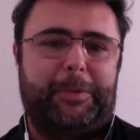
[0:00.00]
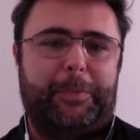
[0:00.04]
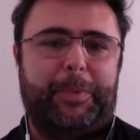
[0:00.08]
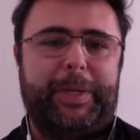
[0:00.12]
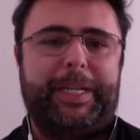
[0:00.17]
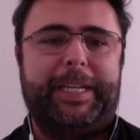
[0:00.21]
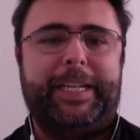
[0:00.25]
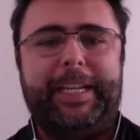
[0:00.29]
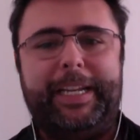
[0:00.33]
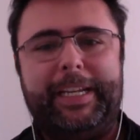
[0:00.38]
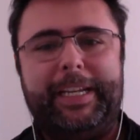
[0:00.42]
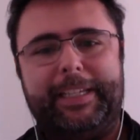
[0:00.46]
We
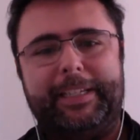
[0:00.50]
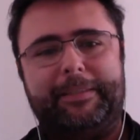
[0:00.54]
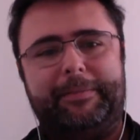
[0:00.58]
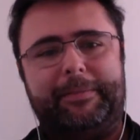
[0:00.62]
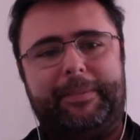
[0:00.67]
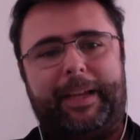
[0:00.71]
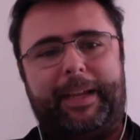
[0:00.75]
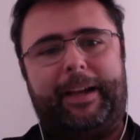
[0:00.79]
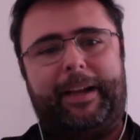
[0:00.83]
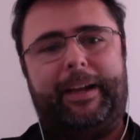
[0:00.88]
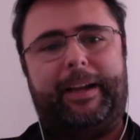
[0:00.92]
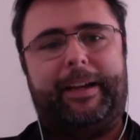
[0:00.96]
need
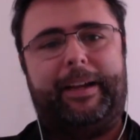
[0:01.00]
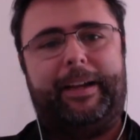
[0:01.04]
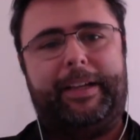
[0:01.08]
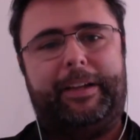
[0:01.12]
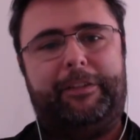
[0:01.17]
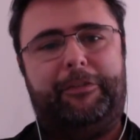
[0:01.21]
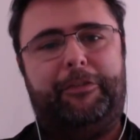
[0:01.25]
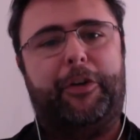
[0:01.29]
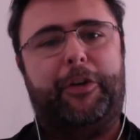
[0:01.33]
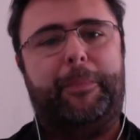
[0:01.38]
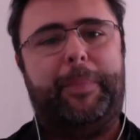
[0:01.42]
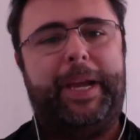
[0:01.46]

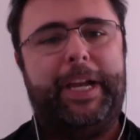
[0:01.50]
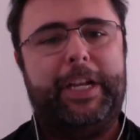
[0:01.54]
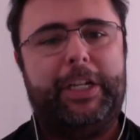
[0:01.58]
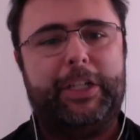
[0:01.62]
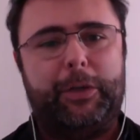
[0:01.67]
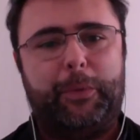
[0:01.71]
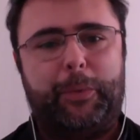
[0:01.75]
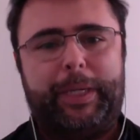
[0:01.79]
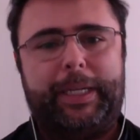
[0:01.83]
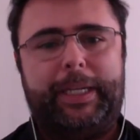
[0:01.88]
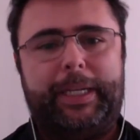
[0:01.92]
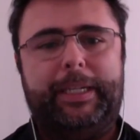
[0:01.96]

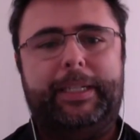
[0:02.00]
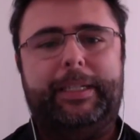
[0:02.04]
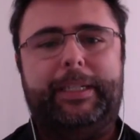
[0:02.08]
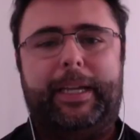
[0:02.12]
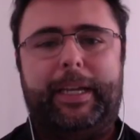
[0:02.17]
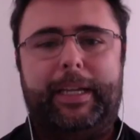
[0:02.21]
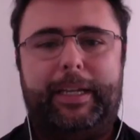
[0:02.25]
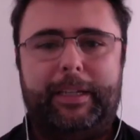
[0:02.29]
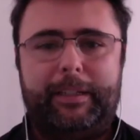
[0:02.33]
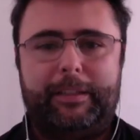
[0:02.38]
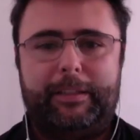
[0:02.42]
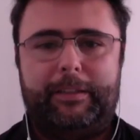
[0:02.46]
information, we need
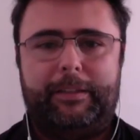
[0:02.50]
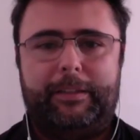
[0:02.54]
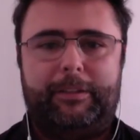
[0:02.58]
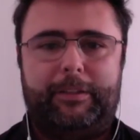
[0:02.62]
data,